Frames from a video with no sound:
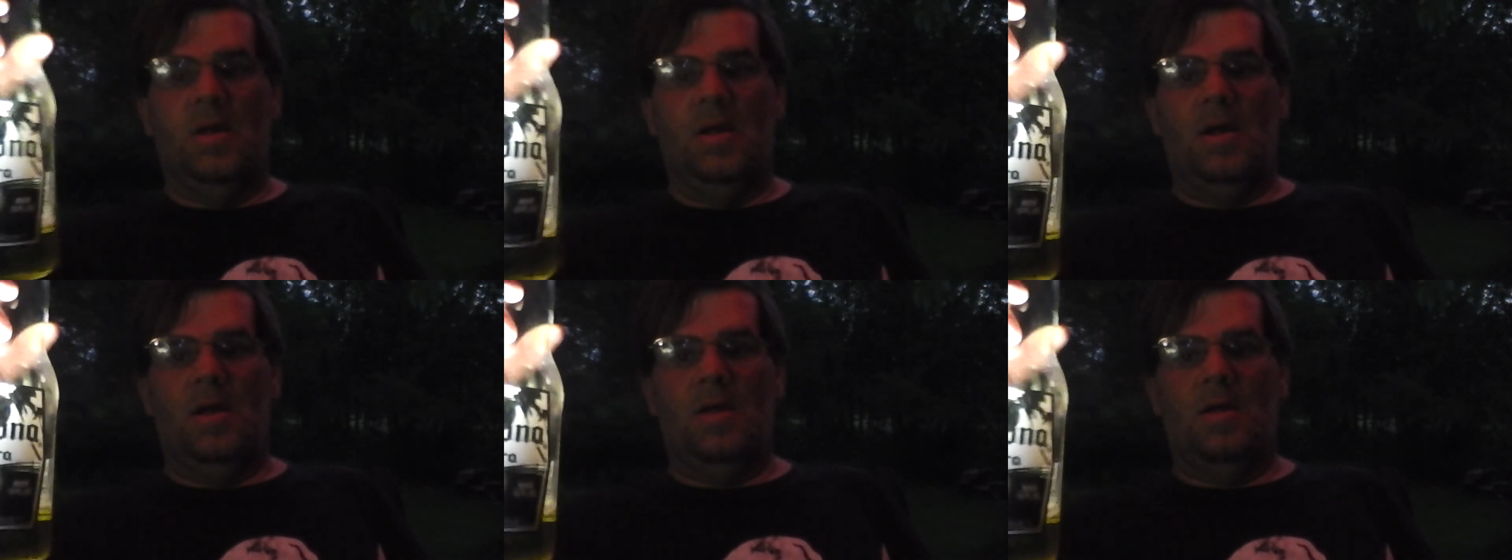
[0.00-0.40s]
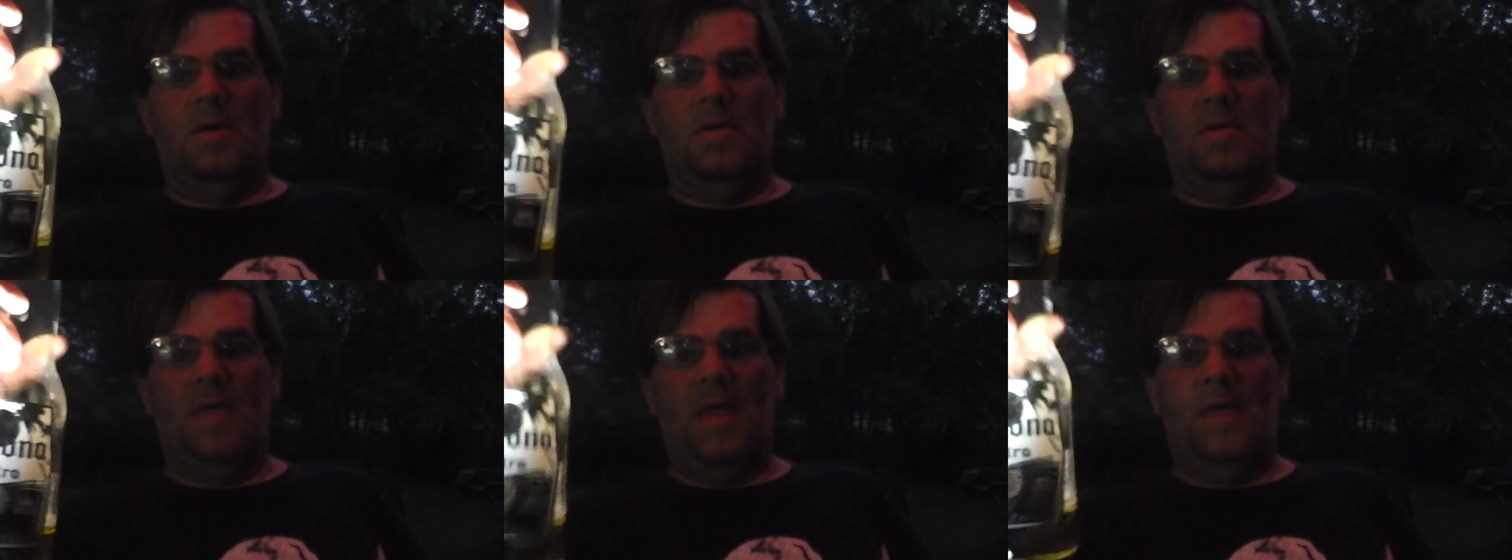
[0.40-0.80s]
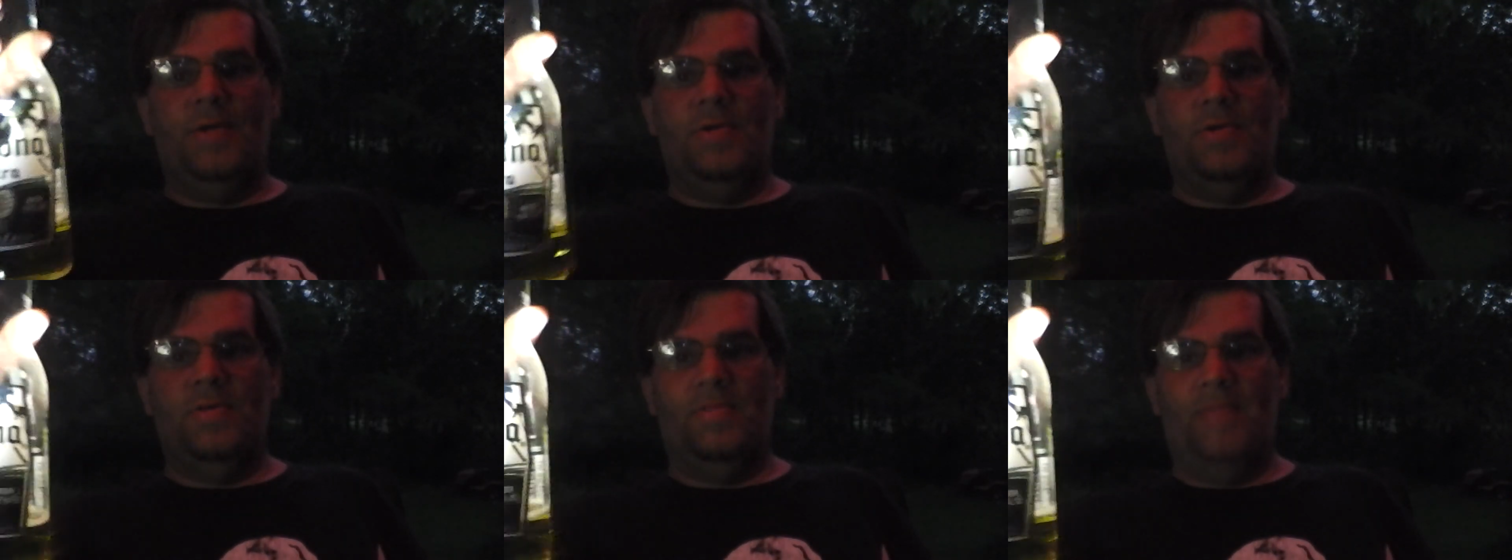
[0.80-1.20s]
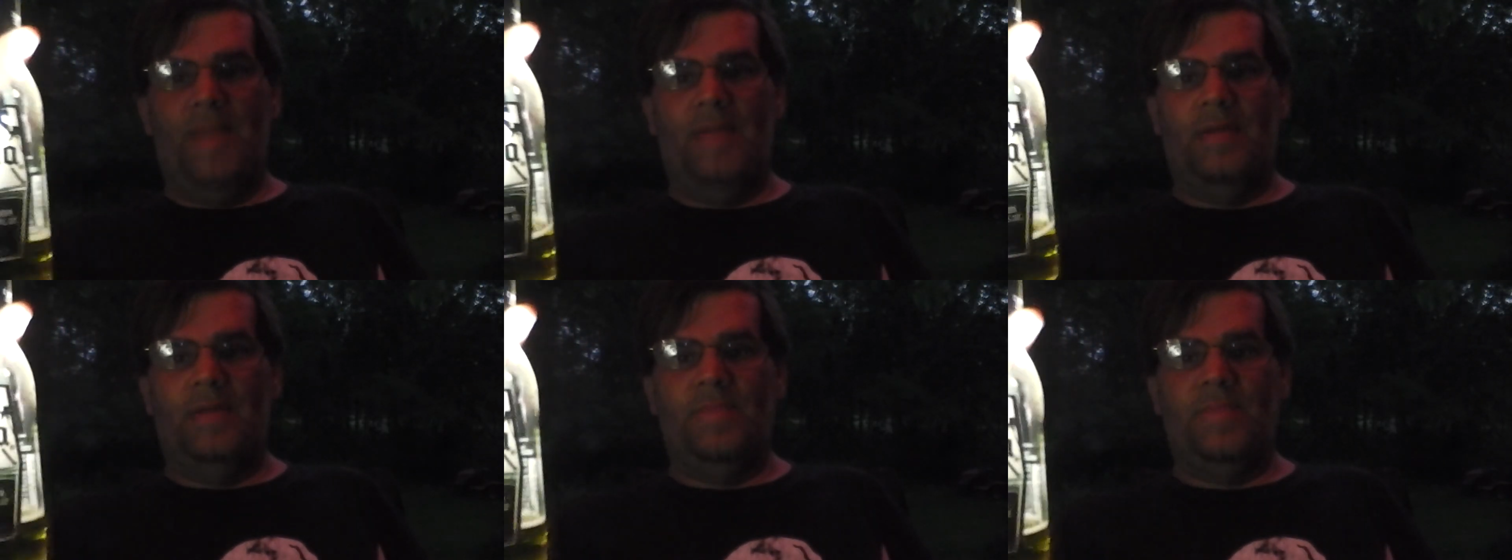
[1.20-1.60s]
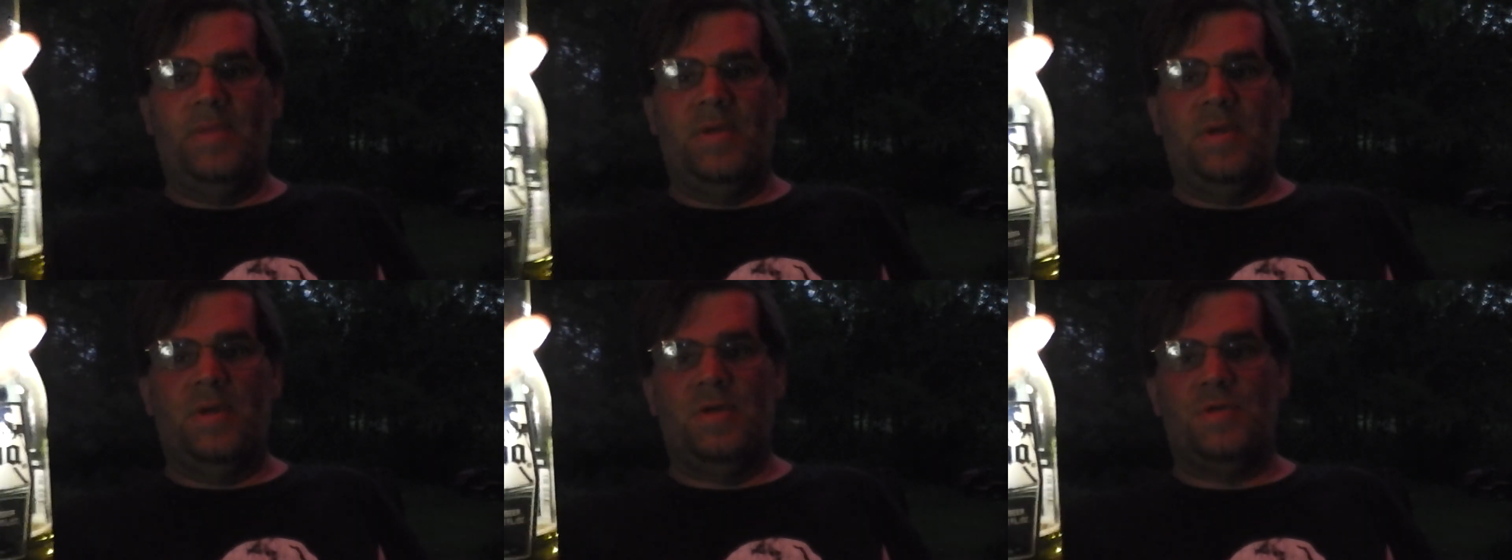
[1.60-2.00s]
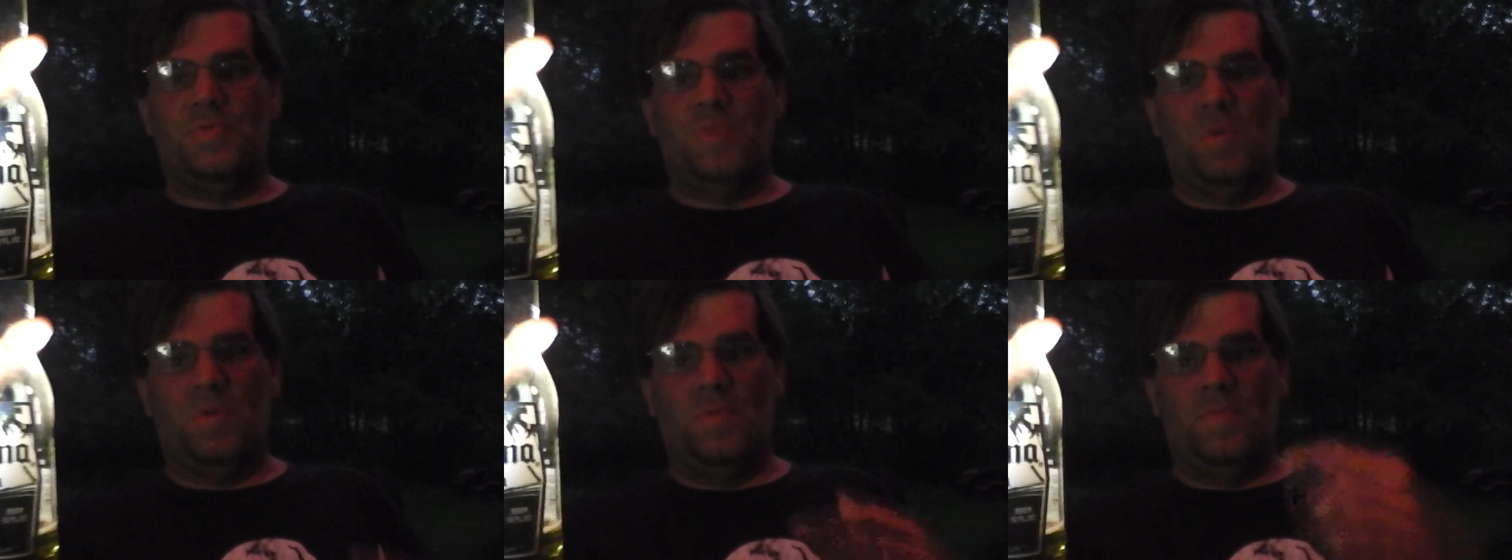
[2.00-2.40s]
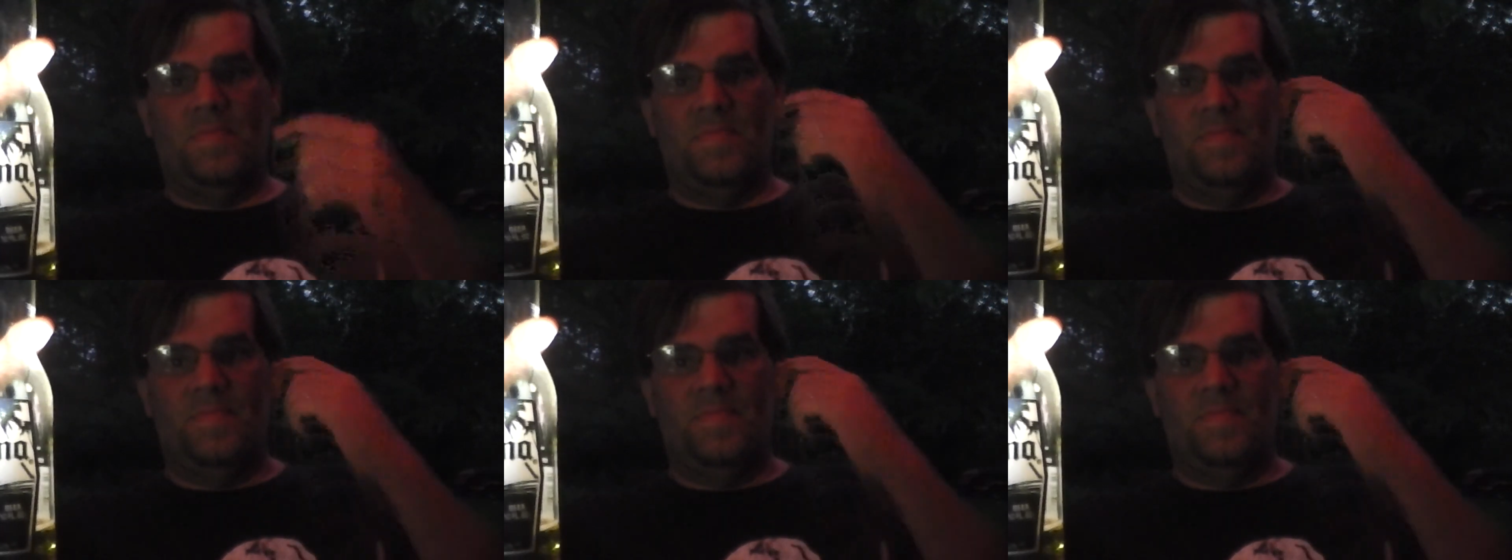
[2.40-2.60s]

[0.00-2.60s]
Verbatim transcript: Uh, I do it mainly because, well,